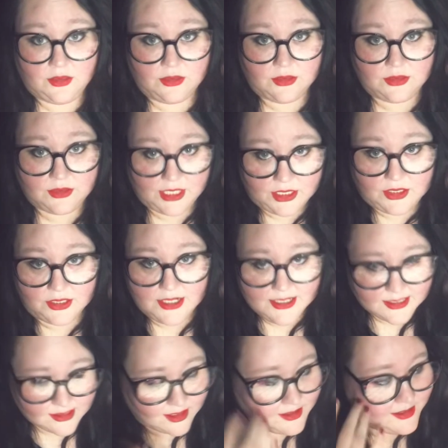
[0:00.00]
Thank goodness.
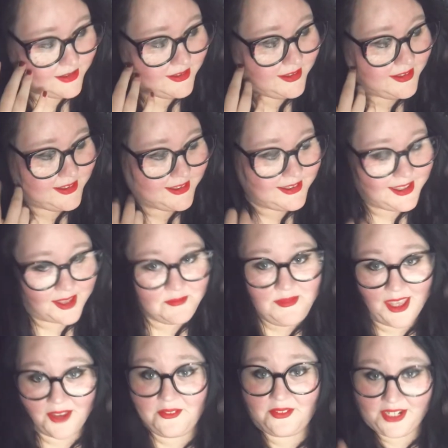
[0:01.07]
I'm
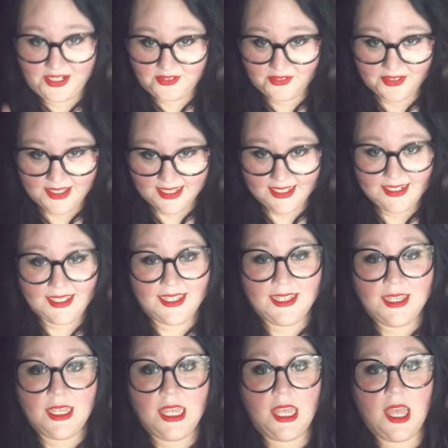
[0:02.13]
not ready for that.
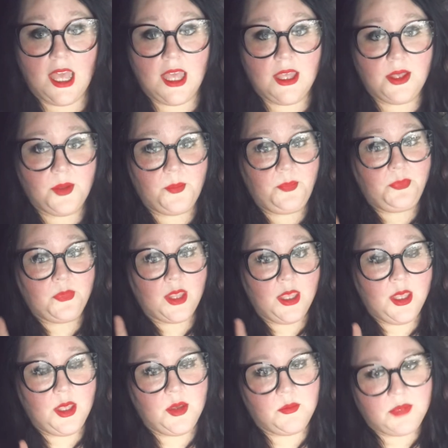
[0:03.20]

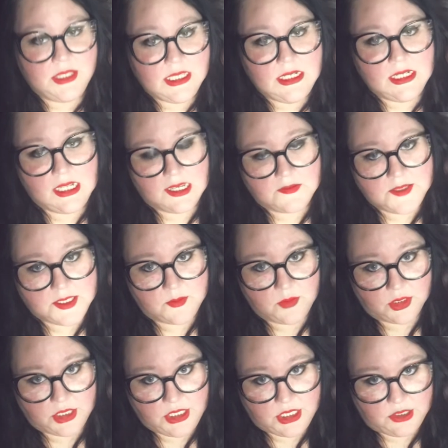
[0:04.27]
But they did have some really
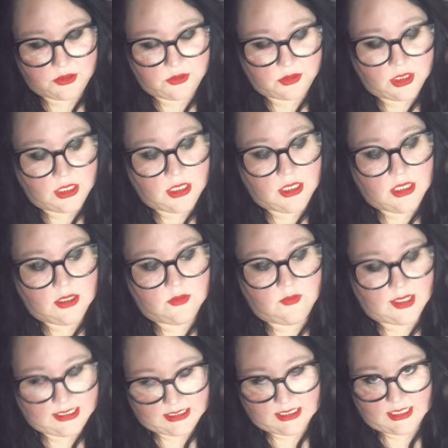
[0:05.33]
cute
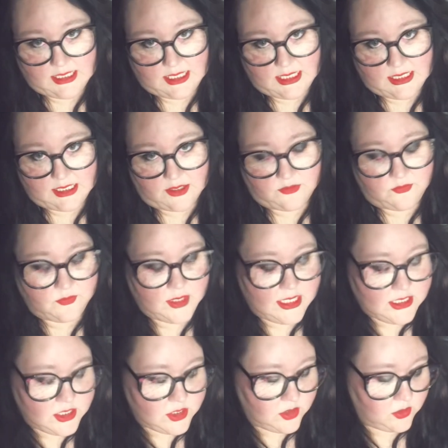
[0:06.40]
Valentine's Day stuff. And
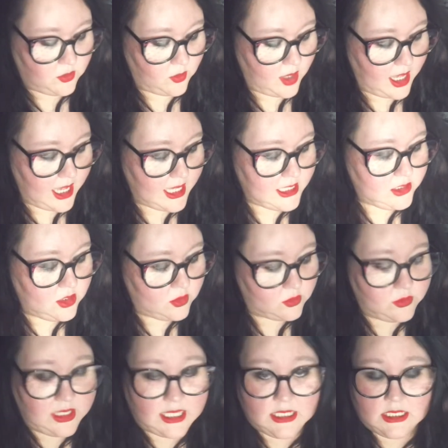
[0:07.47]
so I know
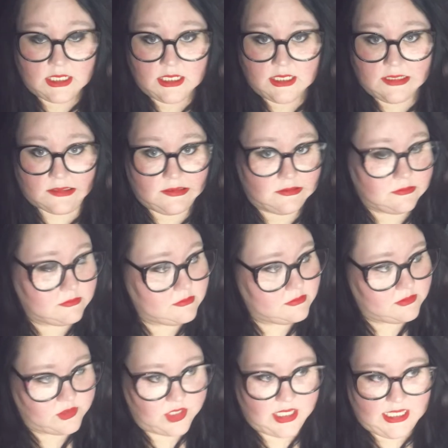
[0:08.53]
that
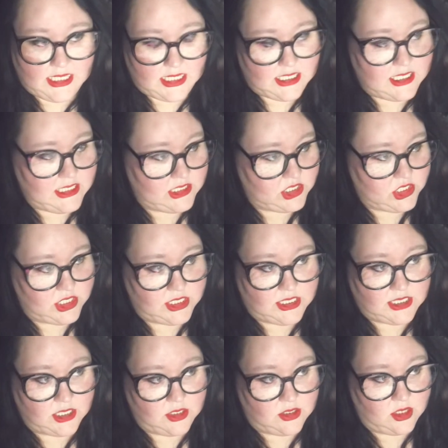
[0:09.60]
it's just
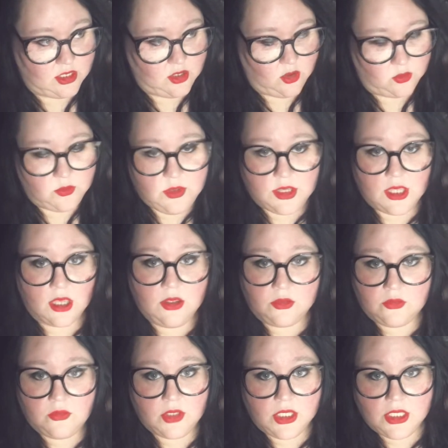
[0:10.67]
an oath of
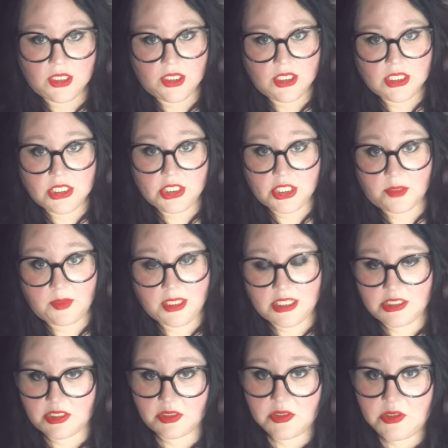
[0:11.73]
shopping at
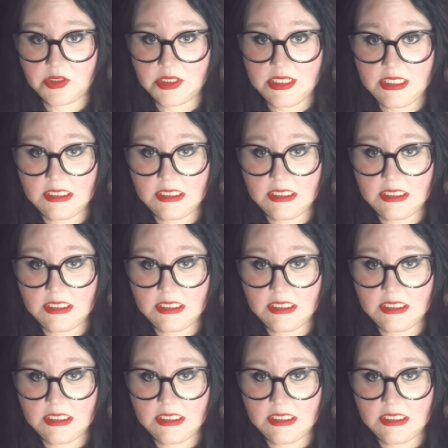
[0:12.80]
Dollar Tree.